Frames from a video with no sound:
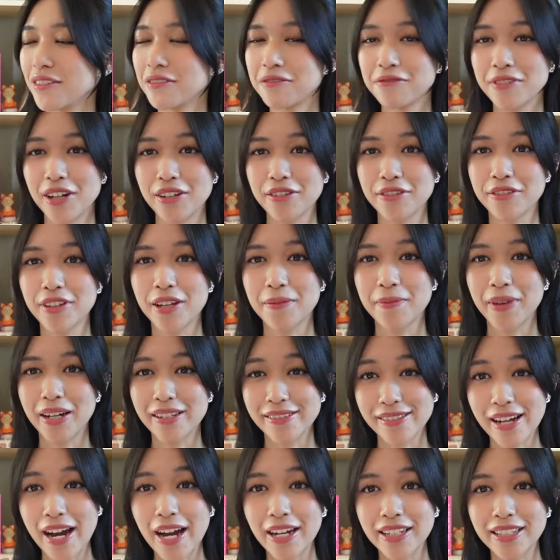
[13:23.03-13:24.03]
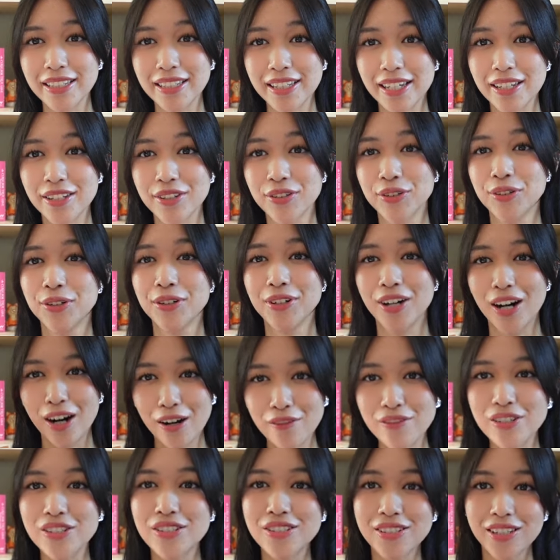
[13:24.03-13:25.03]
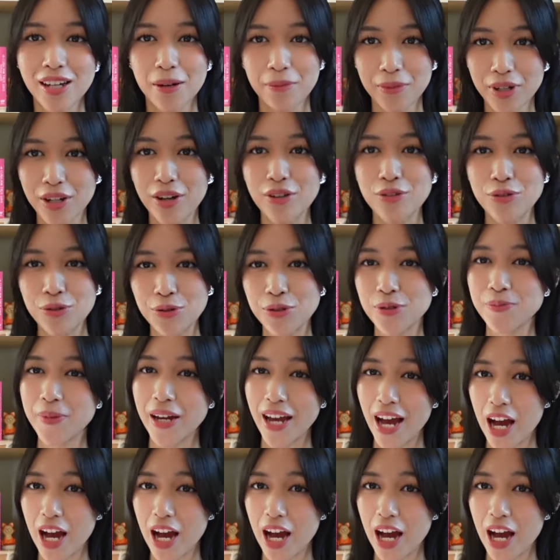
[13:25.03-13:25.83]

rather than my tiny Kindle, obviously I'm gonna choose my